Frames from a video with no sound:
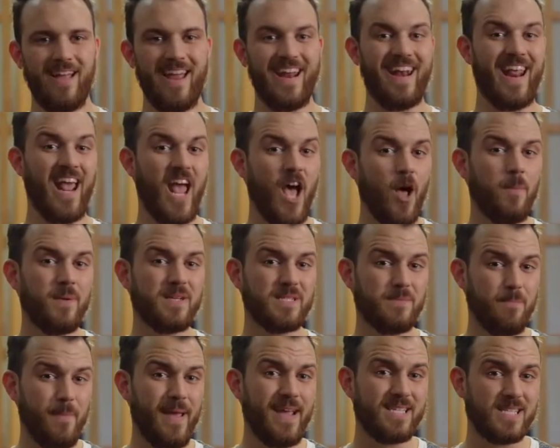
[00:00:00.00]
And help
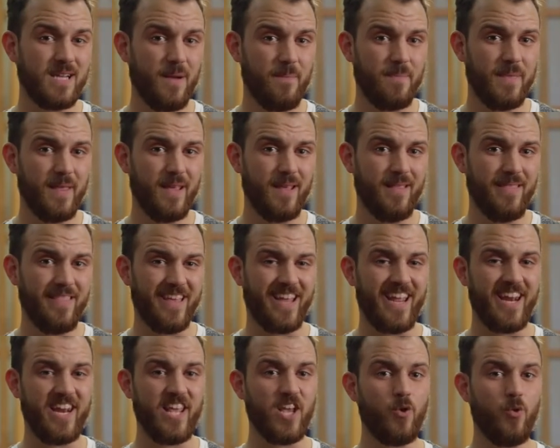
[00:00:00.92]
us make something that
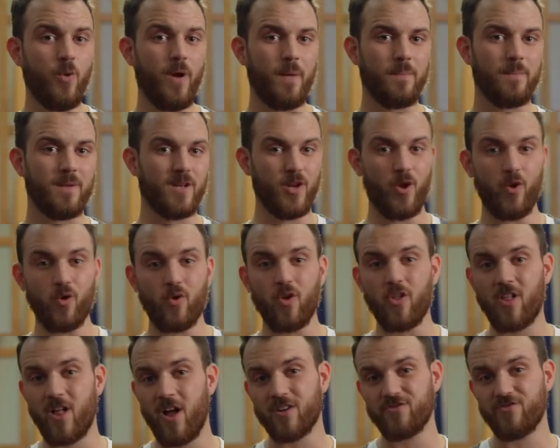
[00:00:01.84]
can equip
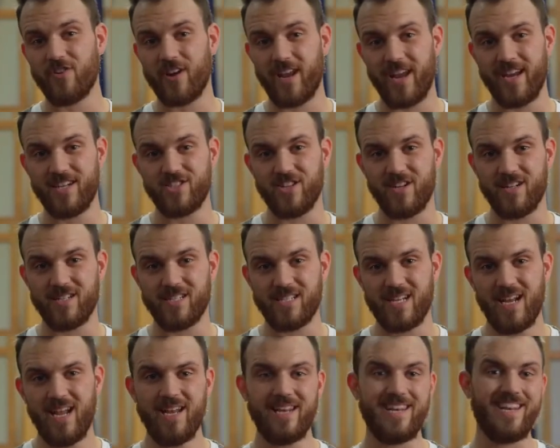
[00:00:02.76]
local congregations
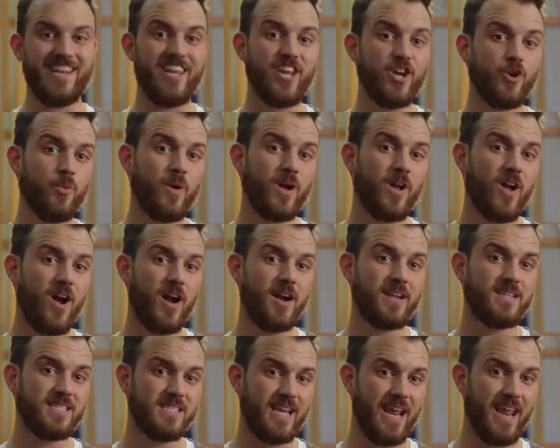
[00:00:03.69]
to hear what God
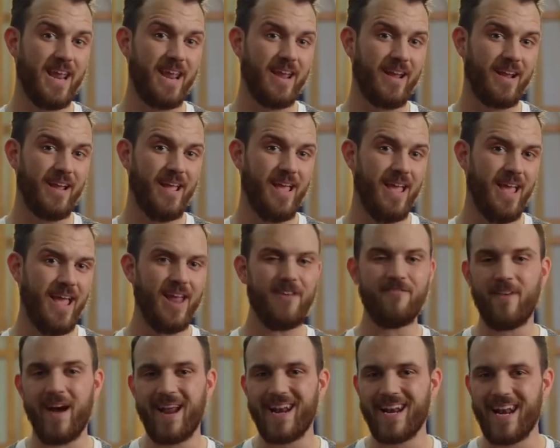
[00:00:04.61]
is saying
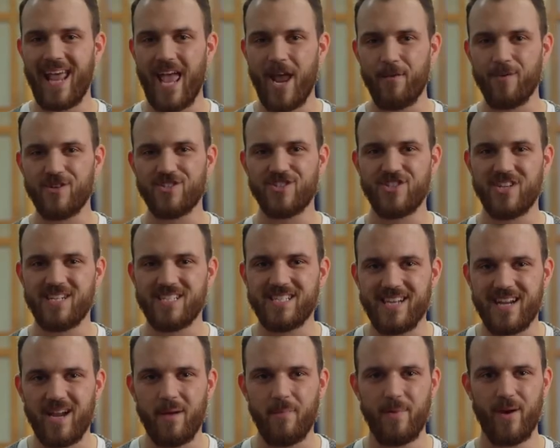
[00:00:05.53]
and find language to
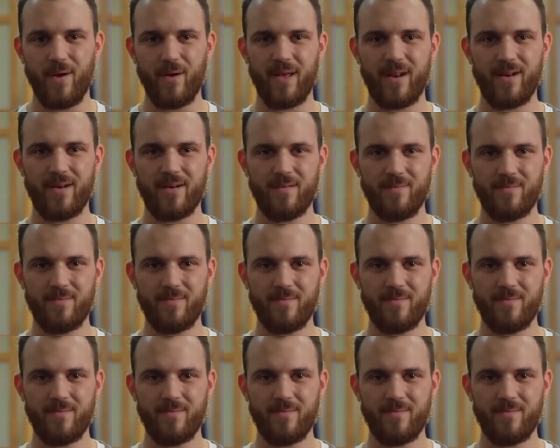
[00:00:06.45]
sing about it.